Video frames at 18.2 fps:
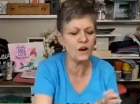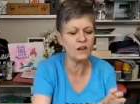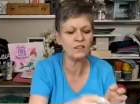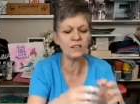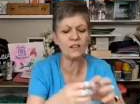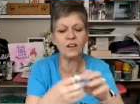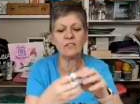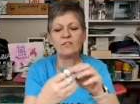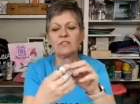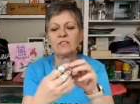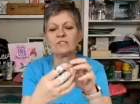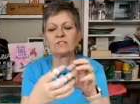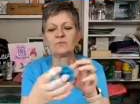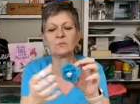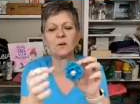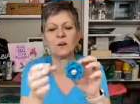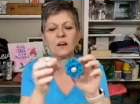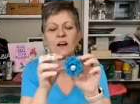I love
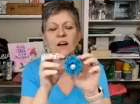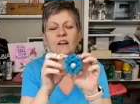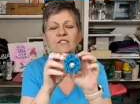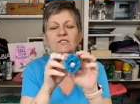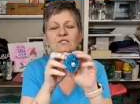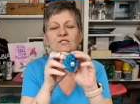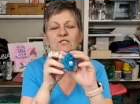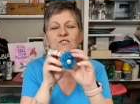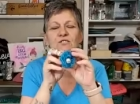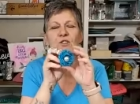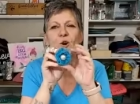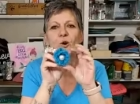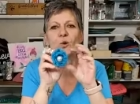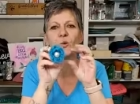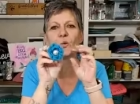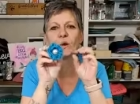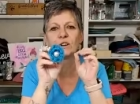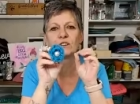this one. I
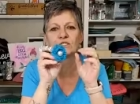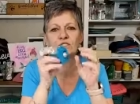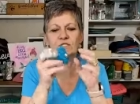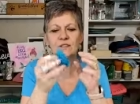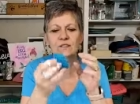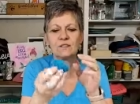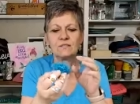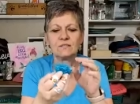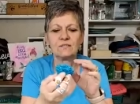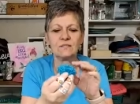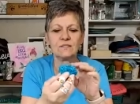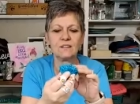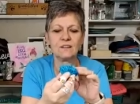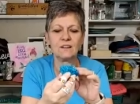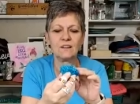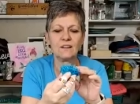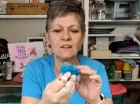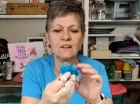so wish that
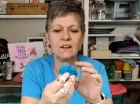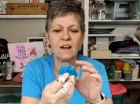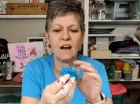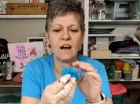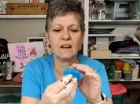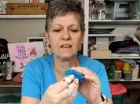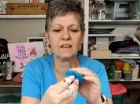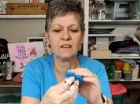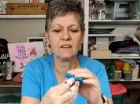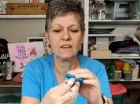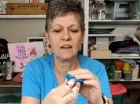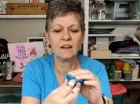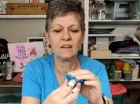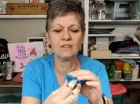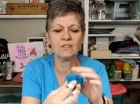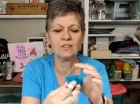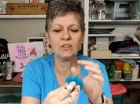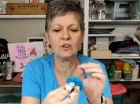I could
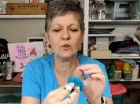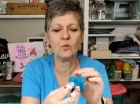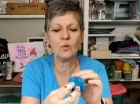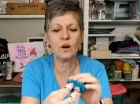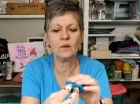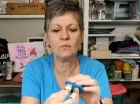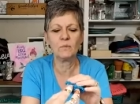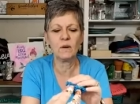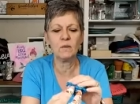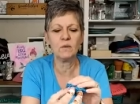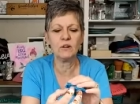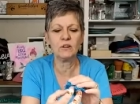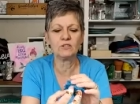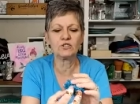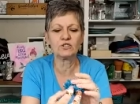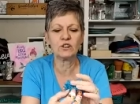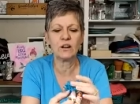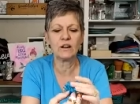get, you know what? Maybe
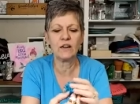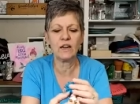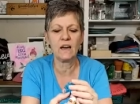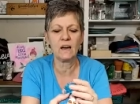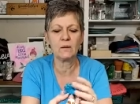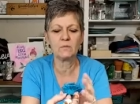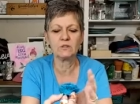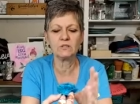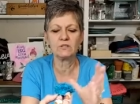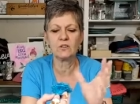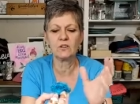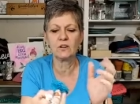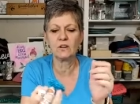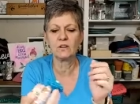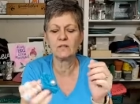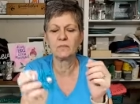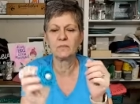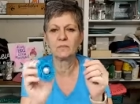I'll check
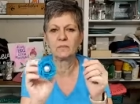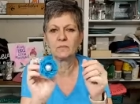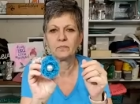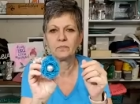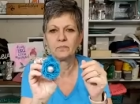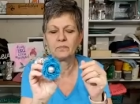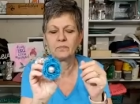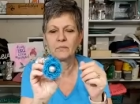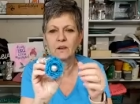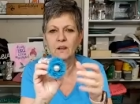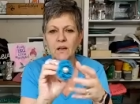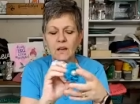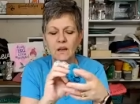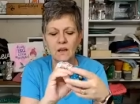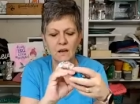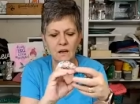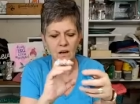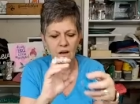Amazon
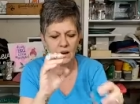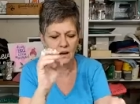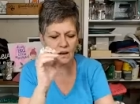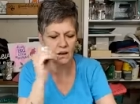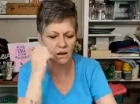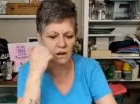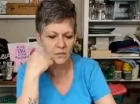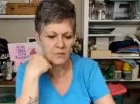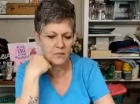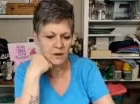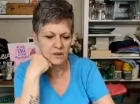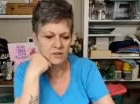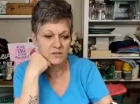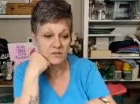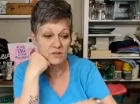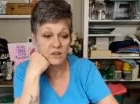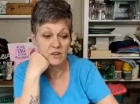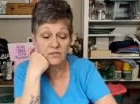and
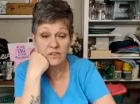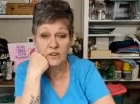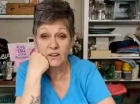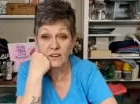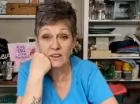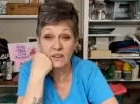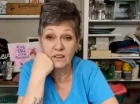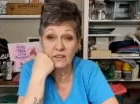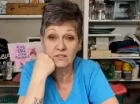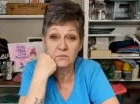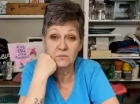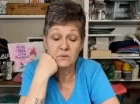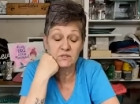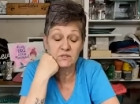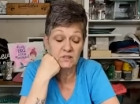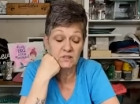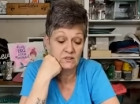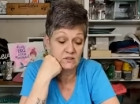see if I can get some
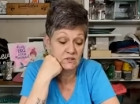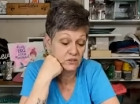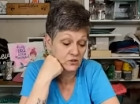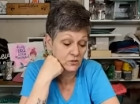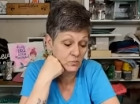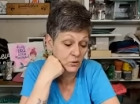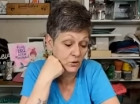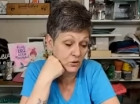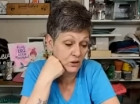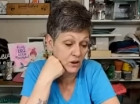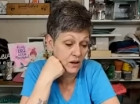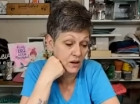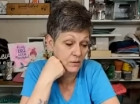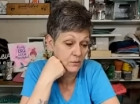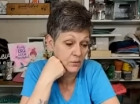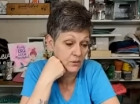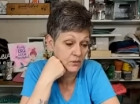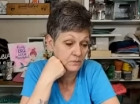6-inch
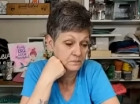burlap